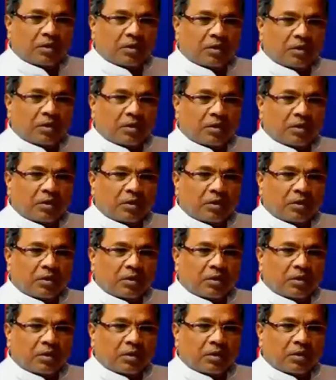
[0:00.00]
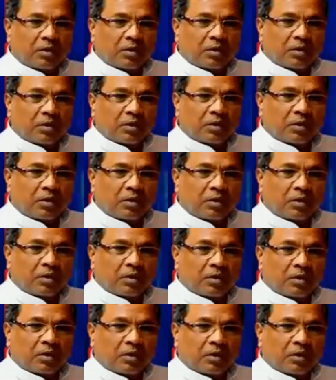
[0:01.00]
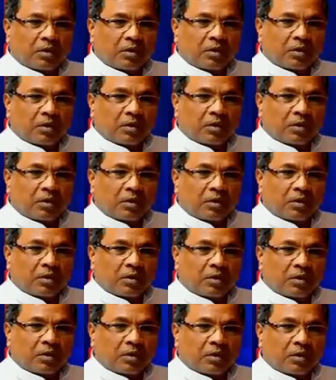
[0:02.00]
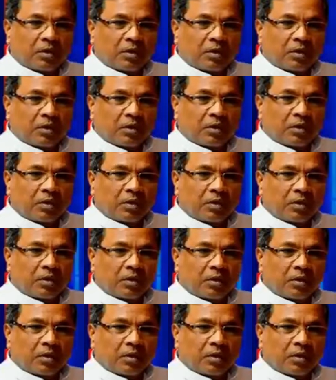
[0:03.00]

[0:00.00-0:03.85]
[no speech]